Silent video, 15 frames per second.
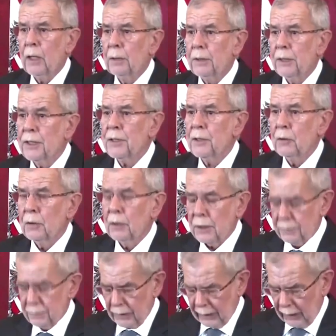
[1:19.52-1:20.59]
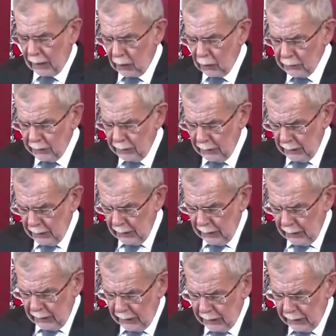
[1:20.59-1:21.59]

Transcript: of the government in 2019